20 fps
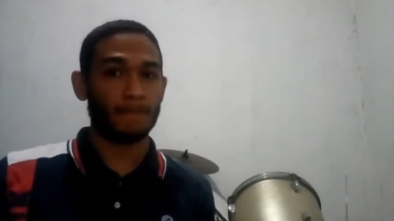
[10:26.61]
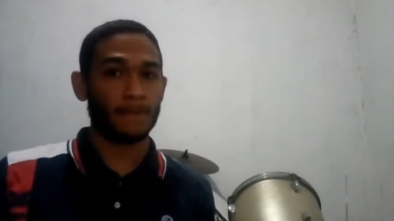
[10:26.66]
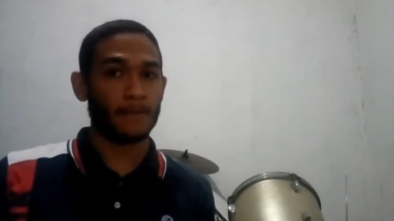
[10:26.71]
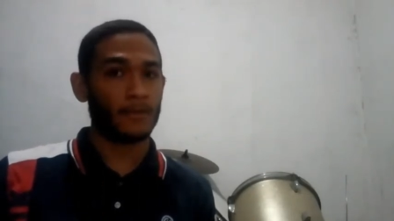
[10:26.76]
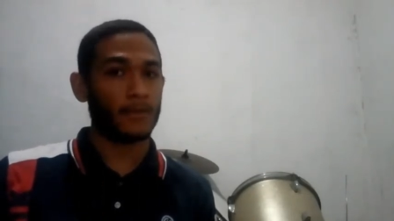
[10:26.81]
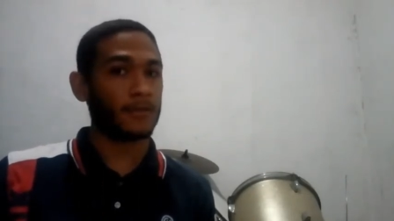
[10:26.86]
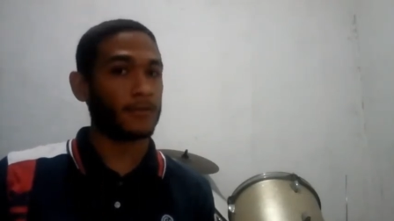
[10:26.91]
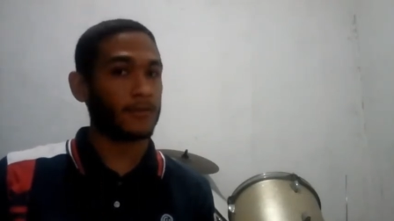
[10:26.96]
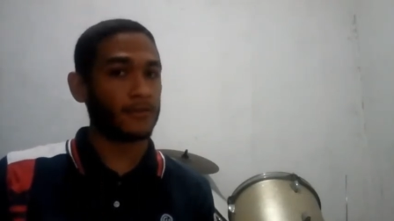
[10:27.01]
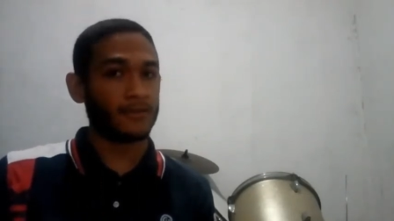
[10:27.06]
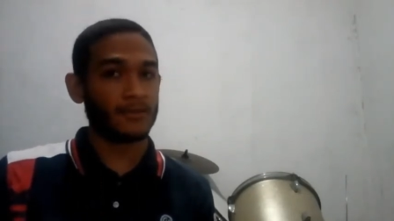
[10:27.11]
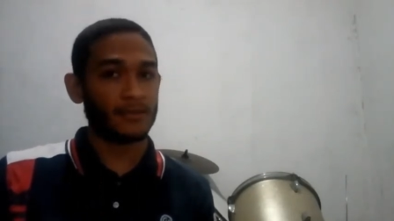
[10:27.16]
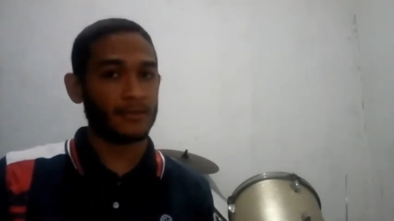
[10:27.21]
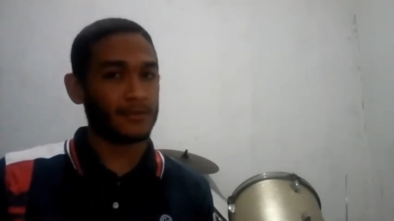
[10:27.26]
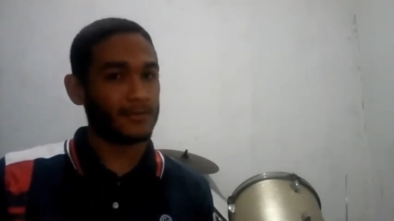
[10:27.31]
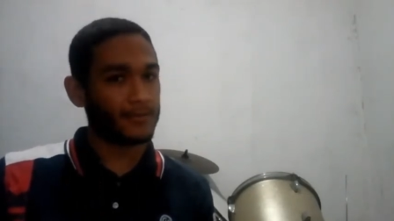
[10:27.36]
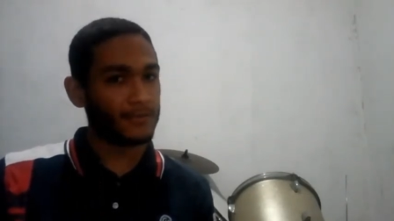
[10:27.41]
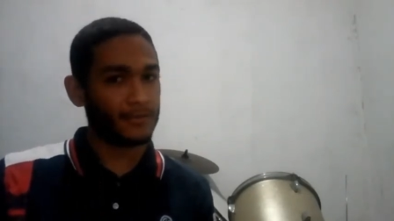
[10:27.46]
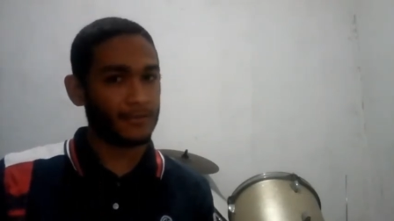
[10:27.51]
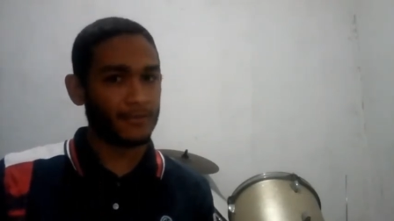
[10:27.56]
It doesn't
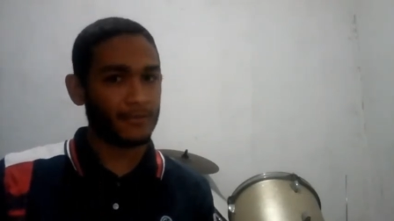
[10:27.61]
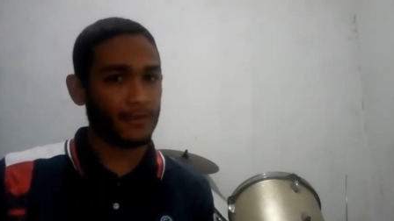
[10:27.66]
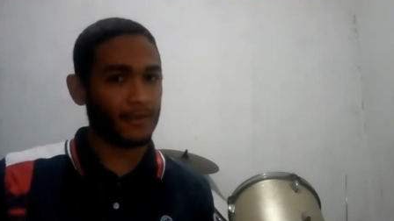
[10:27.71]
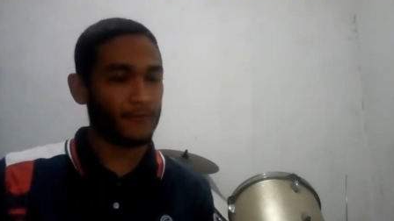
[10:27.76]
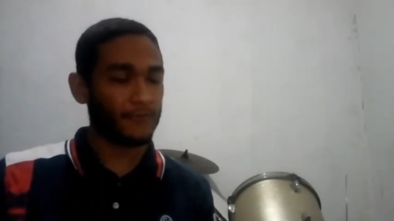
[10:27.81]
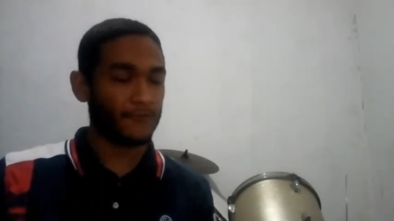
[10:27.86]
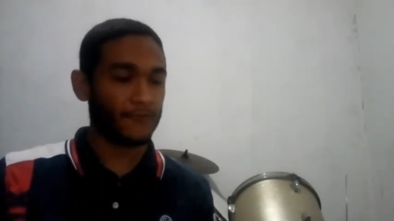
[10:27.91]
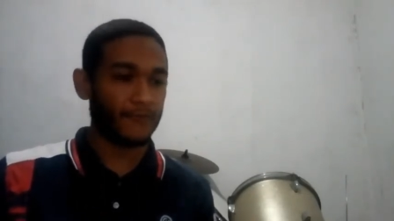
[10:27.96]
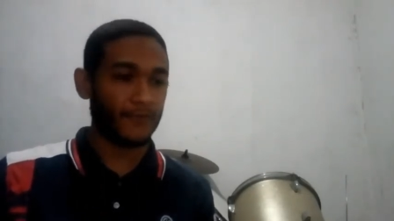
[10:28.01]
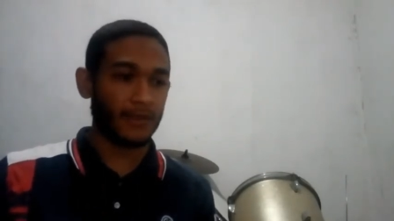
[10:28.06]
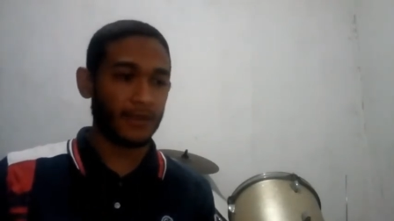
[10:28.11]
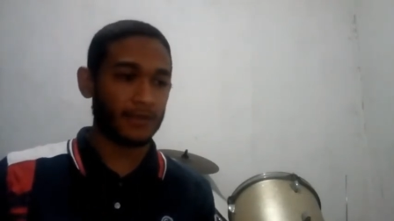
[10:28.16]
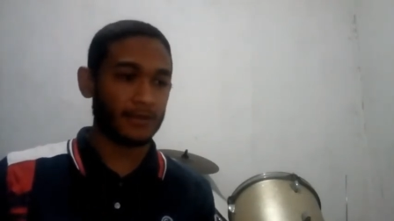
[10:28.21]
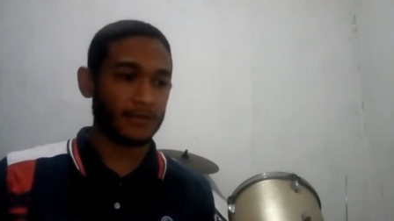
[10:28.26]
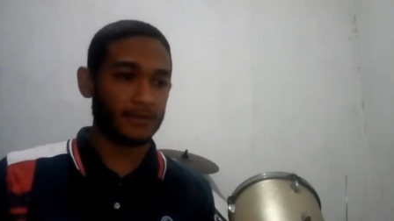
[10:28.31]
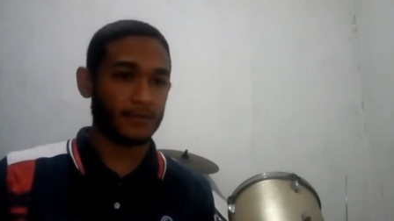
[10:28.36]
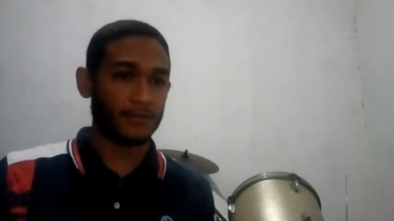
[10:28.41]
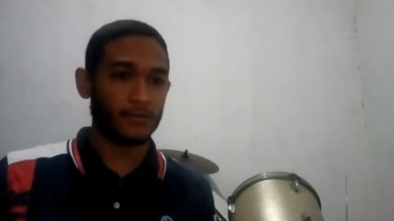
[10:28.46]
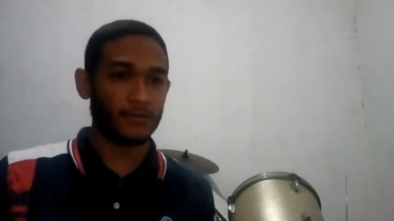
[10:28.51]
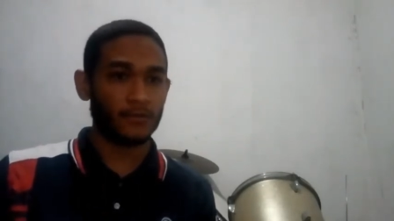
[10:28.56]
affect
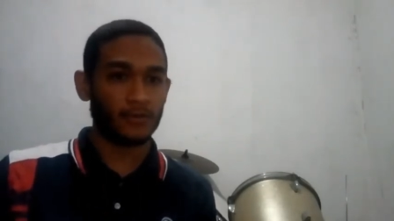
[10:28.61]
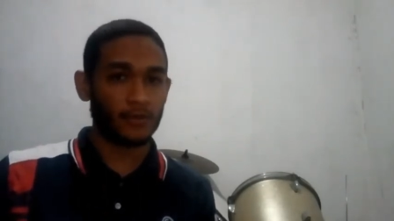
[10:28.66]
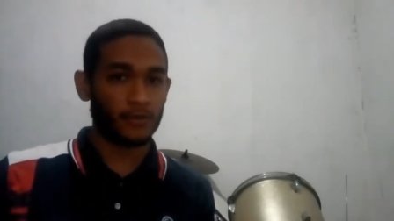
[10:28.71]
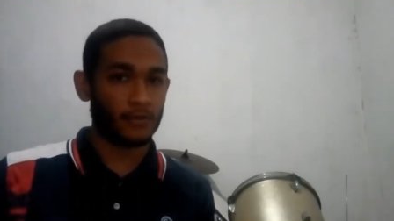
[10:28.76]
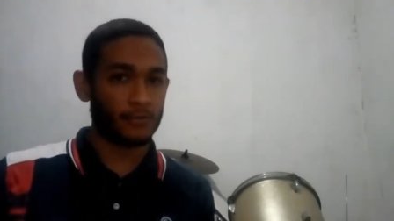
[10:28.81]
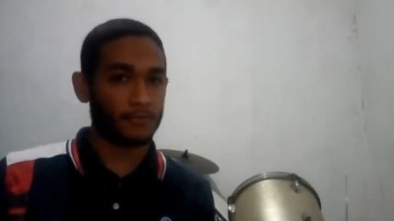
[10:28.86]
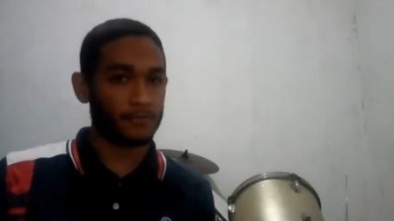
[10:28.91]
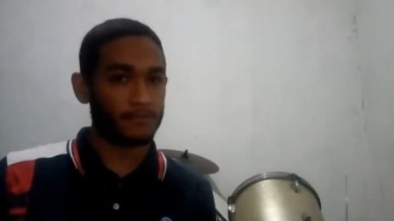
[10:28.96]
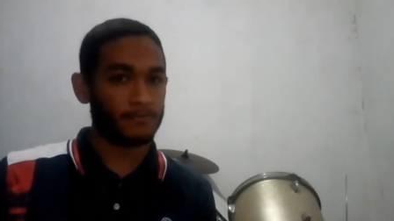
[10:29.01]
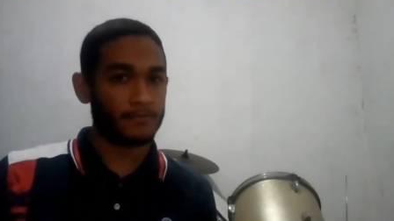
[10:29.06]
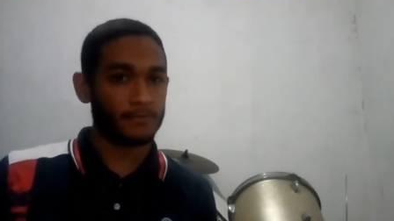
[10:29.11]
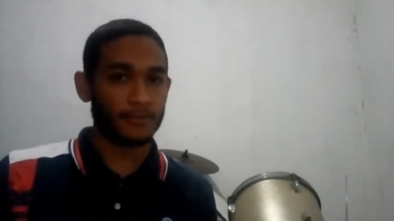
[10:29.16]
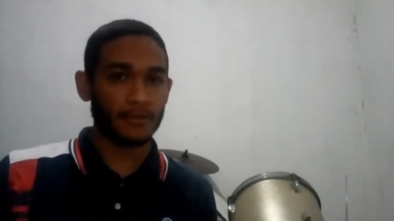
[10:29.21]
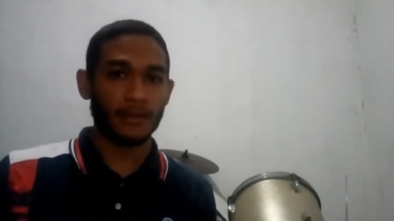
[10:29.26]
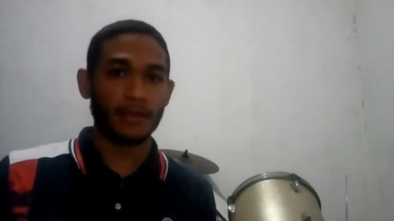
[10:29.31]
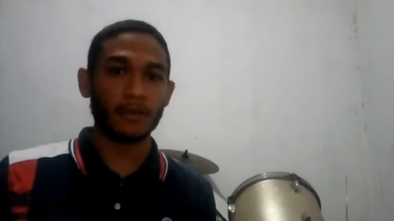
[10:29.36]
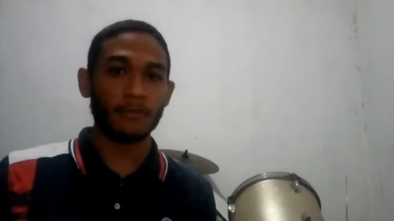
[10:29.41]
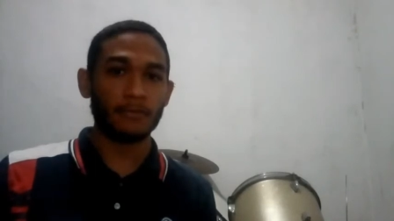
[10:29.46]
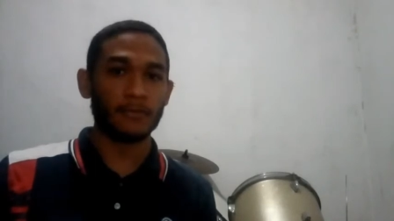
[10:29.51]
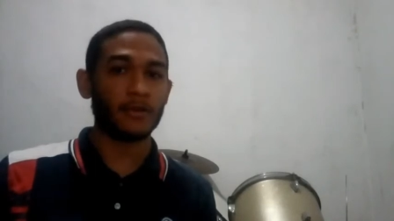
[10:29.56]
your
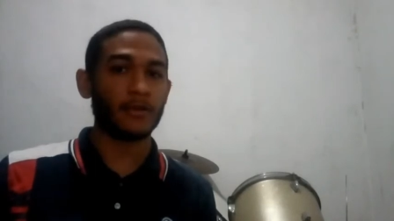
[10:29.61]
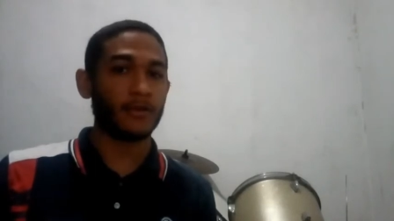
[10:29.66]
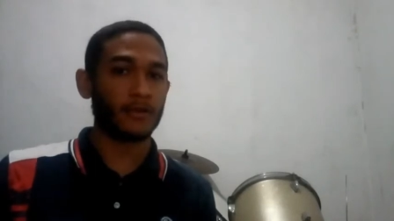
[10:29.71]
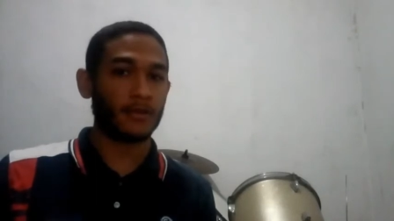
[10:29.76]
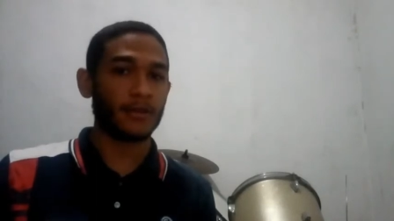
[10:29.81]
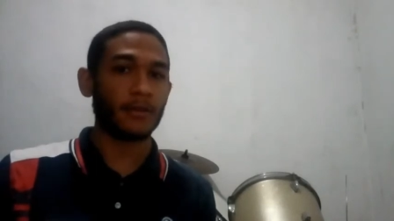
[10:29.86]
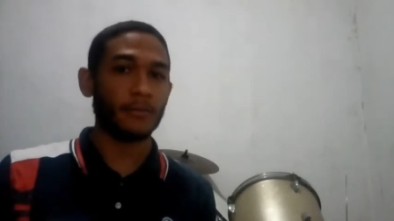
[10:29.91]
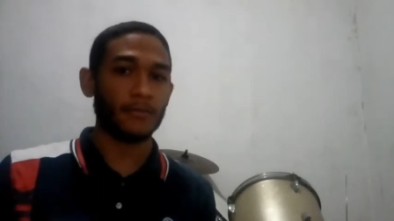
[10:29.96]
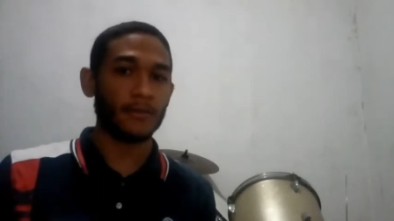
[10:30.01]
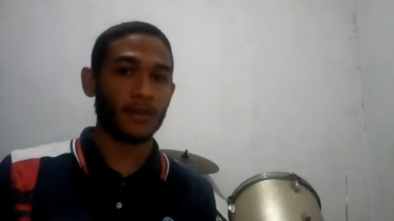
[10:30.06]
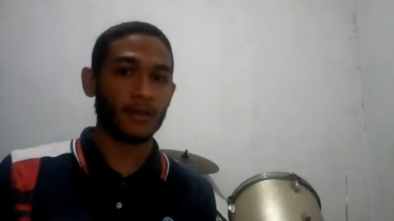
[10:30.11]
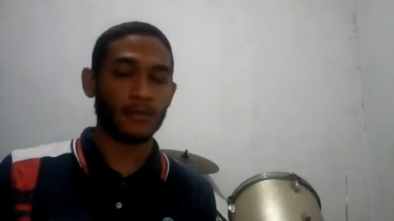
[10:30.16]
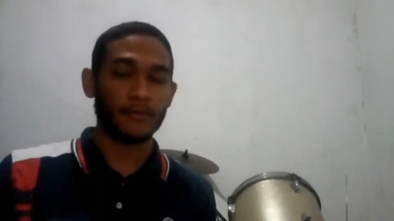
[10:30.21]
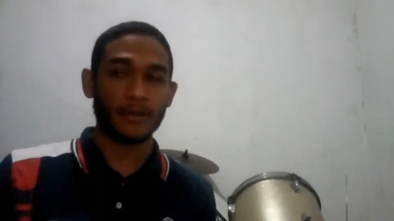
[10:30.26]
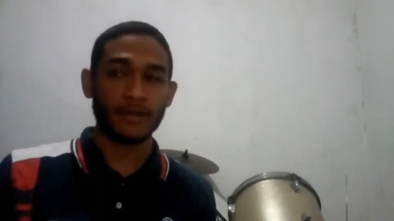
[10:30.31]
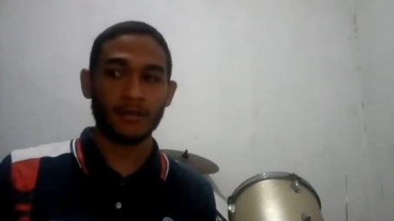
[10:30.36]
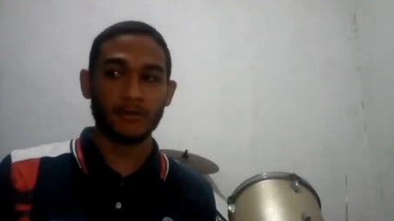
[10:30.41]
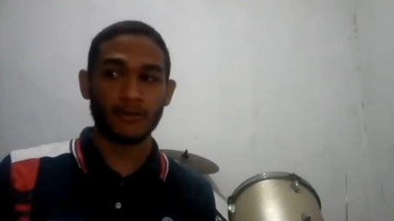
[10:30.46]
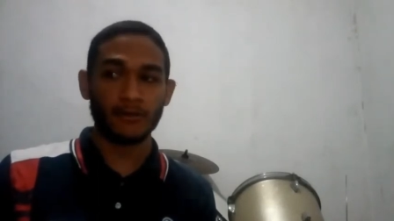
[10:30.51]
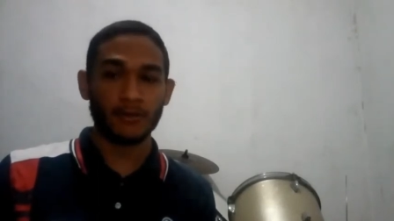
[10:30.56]
playing, but it can become
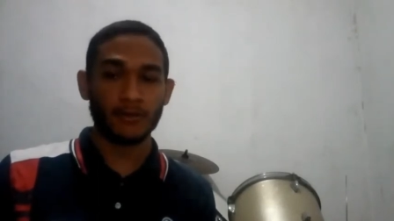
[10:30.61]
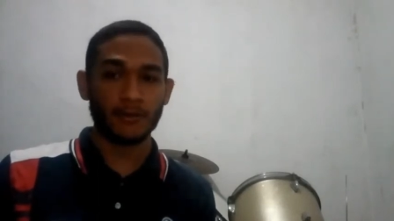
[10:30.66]
annoying.